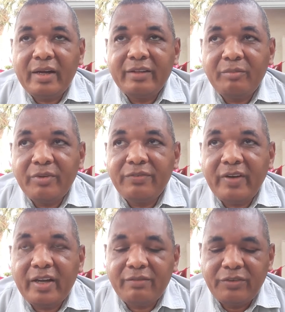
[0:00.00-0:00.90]
Number
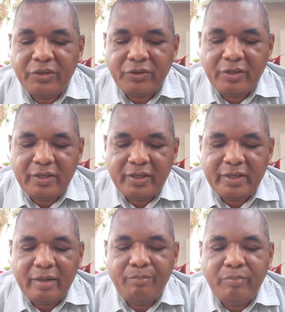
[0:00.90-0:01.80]
5, you're going to need
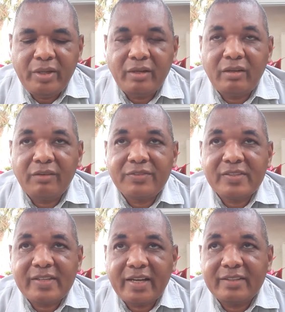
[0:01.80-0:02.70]
a bill of
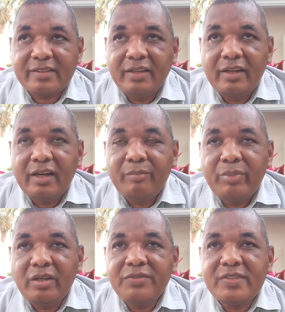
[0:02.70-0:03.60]
site. A
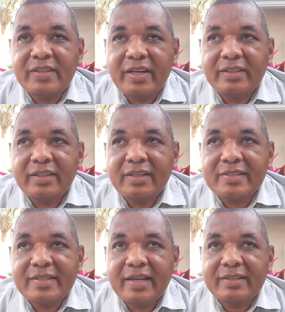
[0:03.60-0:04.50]
bill of site
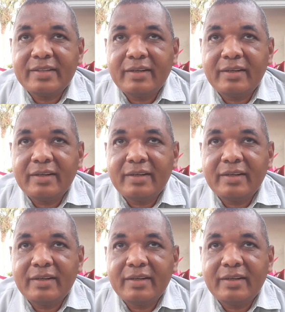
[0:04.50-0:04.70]
is that